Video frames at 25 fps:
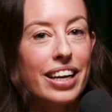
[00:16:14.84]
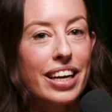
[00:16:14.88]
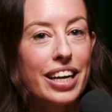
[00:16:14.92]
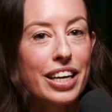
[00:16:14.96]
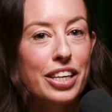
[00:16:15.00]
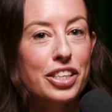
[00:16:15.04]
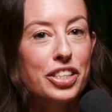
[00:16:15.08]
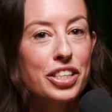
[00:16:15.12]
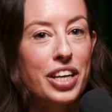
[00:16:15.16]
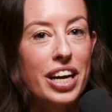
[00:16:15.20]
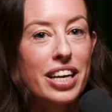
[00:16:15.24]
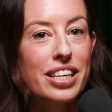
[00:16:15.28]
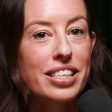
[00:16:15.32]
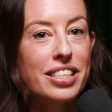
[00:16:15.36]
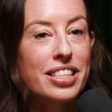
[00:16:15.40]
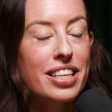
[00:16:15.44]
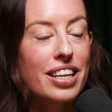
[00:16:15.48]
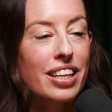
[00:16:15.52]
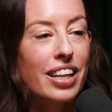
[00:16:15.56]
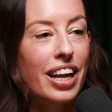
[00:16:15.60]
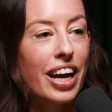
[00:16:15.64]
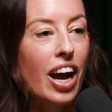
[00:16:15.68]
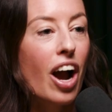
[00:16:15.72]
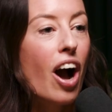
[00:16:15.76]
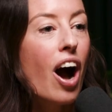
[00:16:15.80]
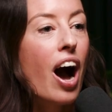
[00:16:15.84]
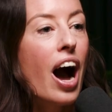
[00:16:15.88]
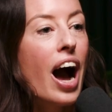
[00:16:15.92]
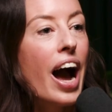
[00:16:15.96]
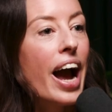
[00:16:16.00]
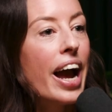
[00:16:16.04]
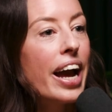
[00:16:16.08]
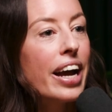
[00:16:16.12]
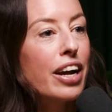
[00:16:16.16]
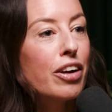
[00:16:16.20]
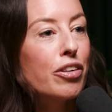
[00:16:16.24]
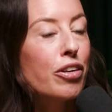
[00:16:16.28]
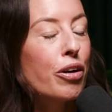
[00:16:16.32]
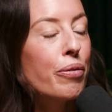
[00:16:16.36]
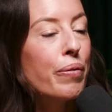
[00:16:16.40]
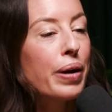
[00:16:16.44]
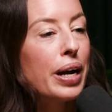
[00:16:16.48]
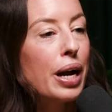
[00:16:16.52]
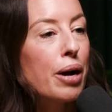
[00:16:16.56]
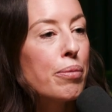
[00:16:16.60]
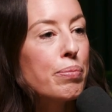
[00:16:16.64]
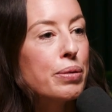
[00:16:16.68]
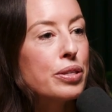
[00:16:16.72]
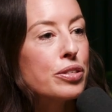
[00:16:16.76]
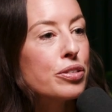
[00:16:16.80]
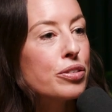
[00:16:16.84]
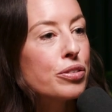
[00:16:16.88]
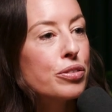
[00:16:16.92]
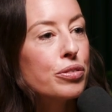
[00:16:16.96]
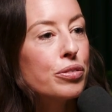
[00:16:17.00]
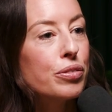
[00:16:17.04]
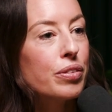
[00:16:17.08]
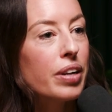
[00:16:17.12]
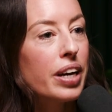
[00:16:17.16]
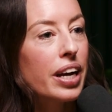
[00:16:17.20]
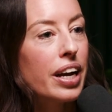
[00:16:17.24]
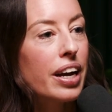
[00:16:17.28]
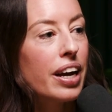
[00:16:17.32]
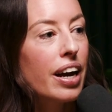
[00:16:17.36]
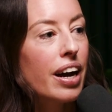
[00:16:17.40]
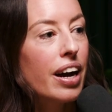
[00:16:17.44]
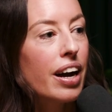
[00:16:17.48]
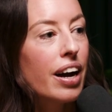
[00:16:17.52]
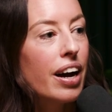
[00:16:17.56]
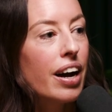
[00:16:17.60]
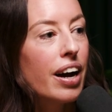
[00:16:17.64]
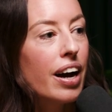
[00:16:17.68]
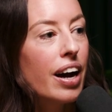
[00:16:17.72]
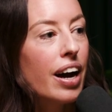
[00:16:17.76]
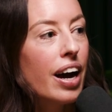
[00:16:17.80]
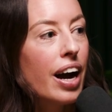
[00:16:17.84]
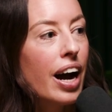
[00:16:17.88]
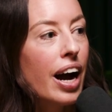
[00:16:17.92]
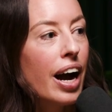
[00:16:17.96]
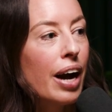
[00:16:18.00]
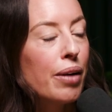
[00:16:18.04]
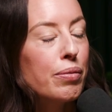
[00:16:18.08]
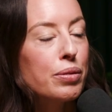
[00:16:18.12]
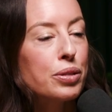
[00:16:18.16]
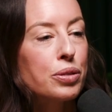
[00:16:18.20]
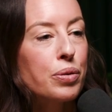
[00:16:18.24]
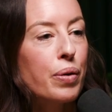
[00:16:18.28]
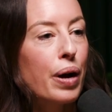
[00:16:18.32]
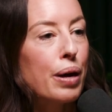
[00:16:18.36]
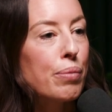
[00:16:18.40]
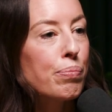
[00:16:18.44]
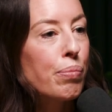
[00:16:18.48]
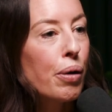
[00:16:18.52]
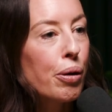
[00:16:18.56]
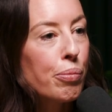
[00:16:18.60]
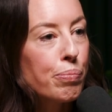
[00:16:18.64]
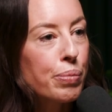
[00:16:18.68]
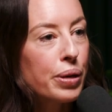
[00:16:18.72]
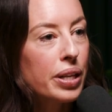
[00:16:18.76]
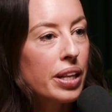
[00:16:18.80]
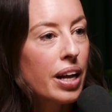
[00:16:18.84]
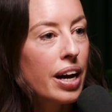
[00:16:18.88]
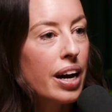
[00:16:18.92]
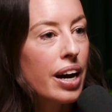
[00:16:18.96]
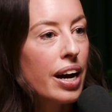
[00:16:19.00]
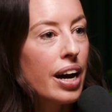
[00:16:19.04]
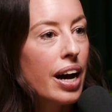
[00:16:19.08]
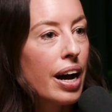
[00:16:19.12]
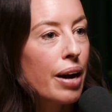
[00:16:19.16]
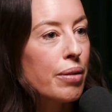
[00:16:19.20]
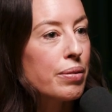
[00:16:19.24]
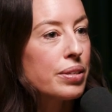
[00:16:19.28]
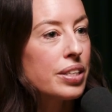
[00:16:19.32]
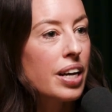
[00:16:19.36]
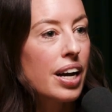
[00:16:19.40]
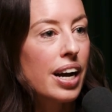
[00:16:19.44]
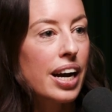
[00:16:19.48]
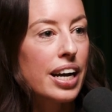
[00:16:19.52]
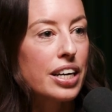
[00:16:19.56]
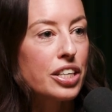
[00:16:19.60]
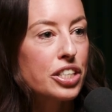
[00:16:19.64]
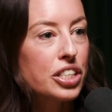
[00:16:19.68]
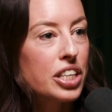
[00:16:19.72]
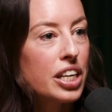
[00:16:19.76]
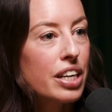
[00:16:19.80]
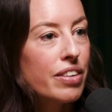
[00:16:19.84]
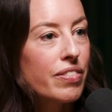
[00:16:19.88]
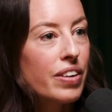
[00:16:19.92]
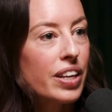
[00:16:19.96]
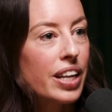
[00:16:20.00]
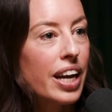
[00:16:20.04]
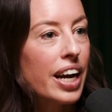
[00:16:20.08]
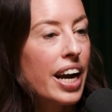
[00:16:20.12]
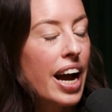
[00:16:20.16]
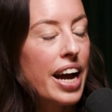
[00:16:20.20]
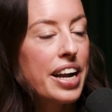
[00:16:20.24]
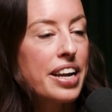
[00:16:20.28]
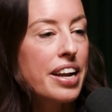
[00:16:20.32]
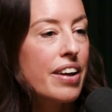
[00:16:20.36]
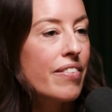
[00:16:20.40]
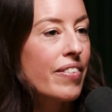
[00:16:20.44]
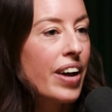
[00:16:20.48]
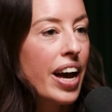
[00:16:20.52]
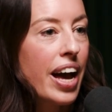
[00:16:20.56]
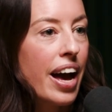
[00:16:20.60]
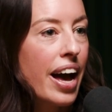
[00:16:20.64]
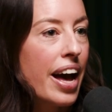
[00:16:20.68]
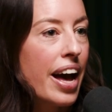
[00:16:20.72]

shares that, like, growing up in school, like, I was quite popular. I was a high achiever. Like, I never